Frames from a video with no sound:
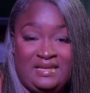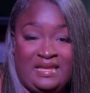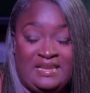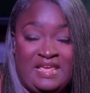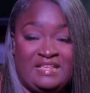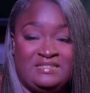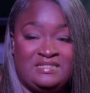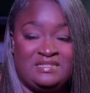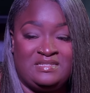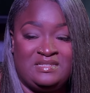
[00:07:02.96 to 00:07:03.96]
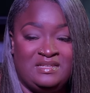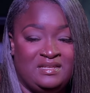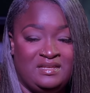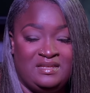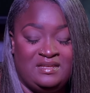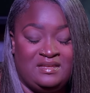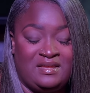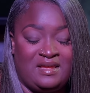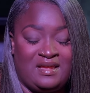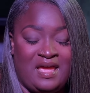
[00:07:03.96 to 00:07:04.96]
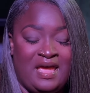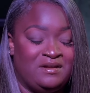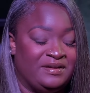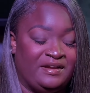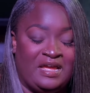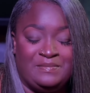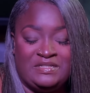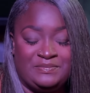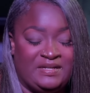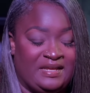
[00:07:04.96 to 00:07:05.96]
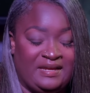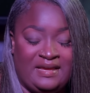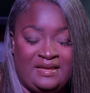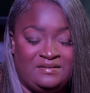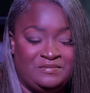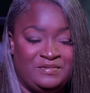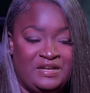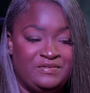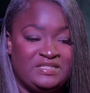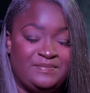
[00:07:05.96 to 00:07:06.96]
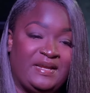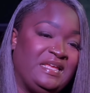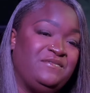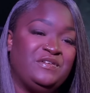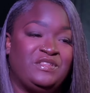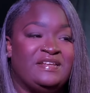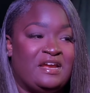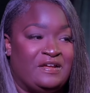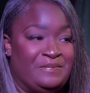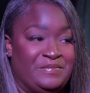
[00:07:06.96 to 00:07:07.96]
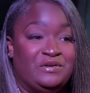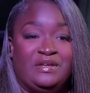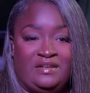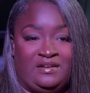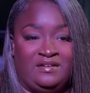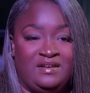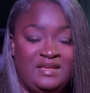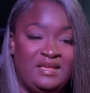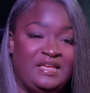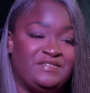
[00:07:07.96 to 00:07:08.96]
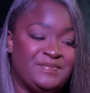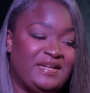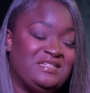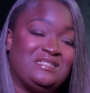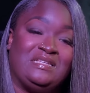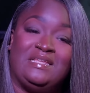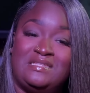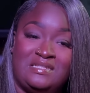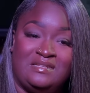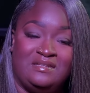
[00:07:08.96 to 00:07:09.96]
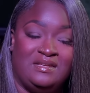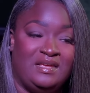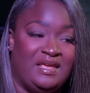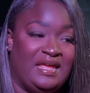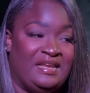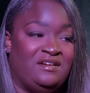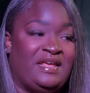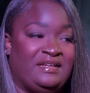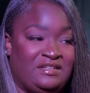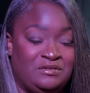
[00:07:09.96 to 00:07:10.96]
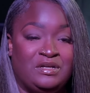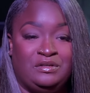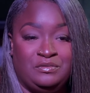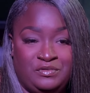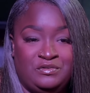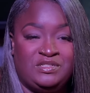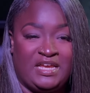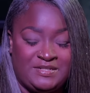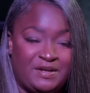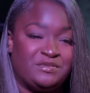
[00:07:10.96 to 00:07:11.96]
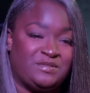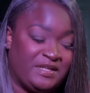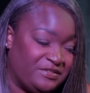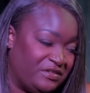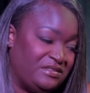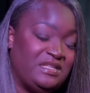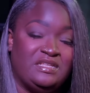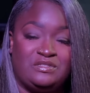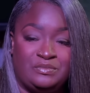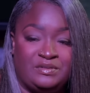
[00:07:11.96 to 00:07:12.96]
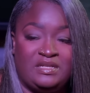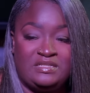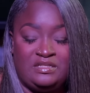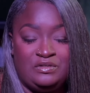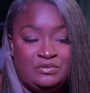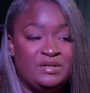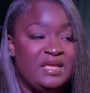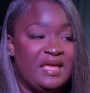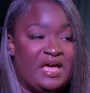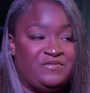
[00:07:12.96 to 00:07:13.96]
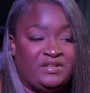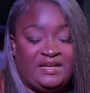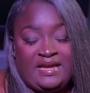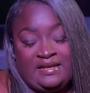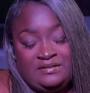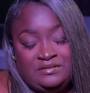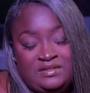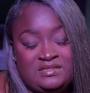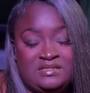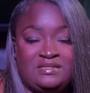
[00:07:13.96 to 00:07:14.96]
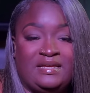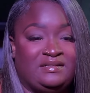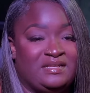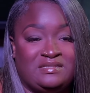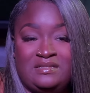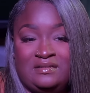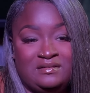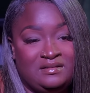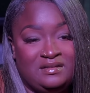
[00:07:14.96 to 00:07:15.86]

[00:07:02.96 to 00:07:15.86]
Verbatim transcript: And that just, I don't care how much money I got. Whenever somebody, even if they're not a millionaire, if somebody just gets it and they're like, you know, you, you changed my perspective on this, or because of you, I feel like I can do this. It's like, that's it.